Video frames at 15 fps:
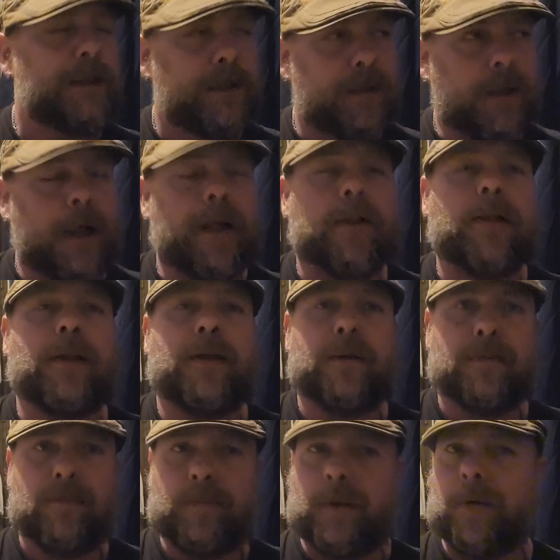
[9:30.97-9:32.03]
likely
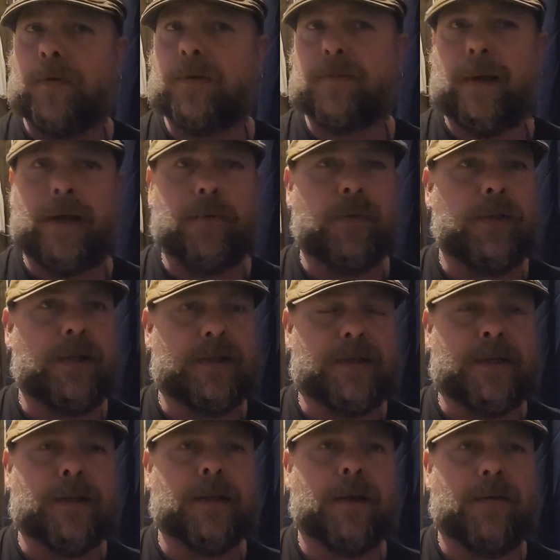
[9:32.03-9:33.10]
it was made with
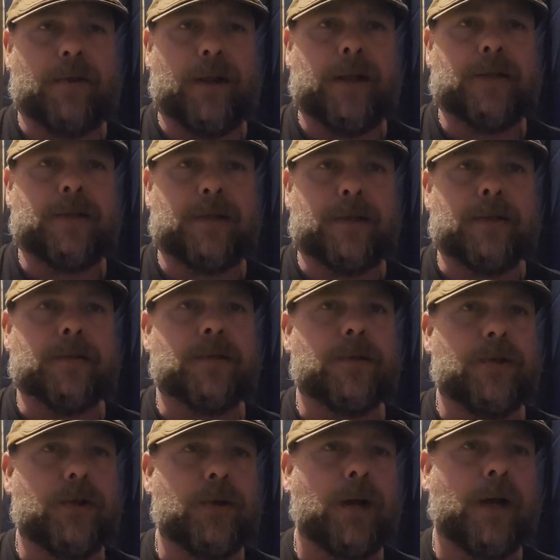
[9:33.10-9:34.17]
EC1118. So
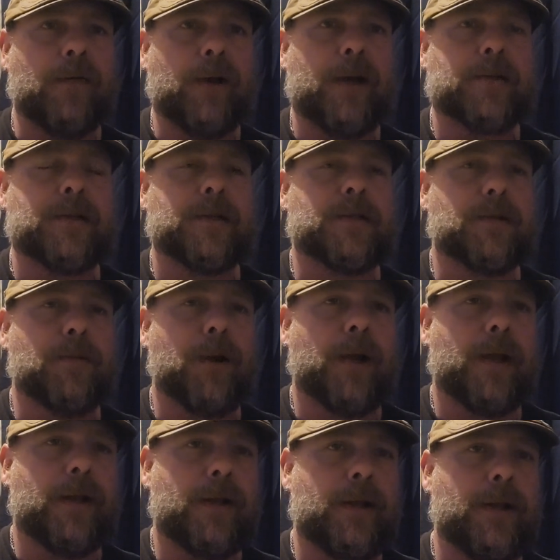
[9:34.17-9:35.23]
you do have access to
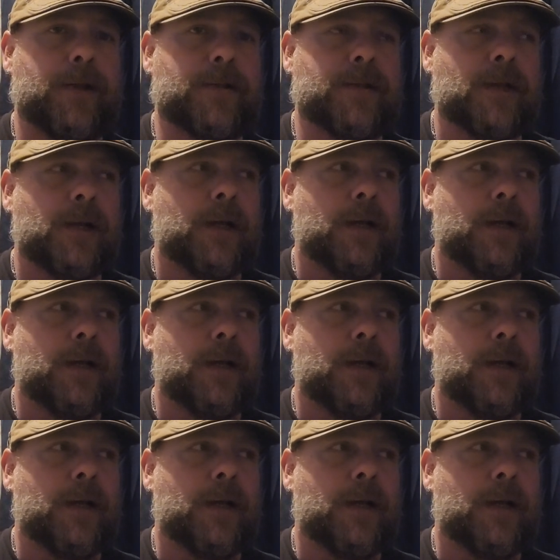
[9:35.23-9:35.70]
brandy yeast